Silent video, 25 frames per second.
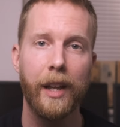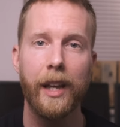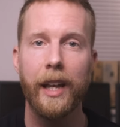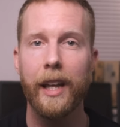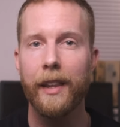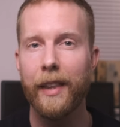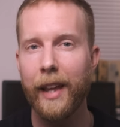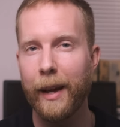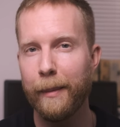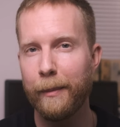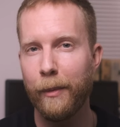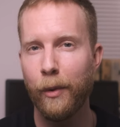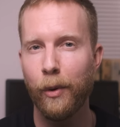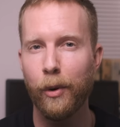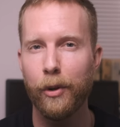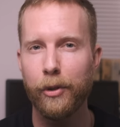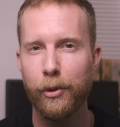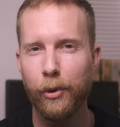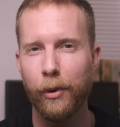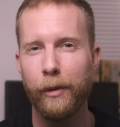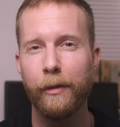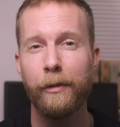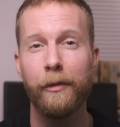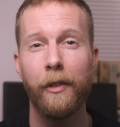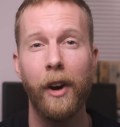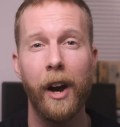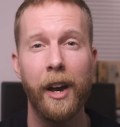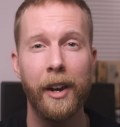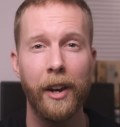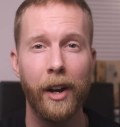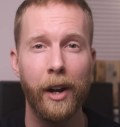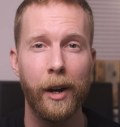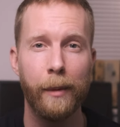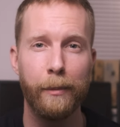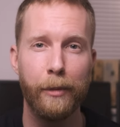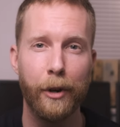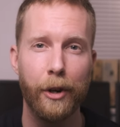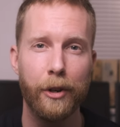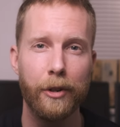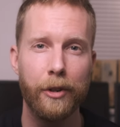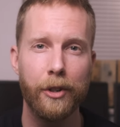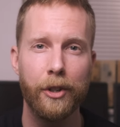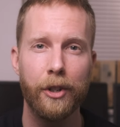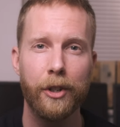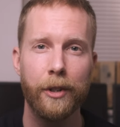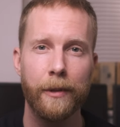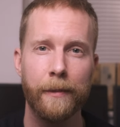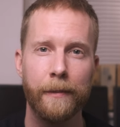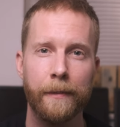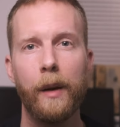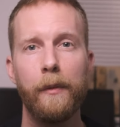in that more sort of fine art approach.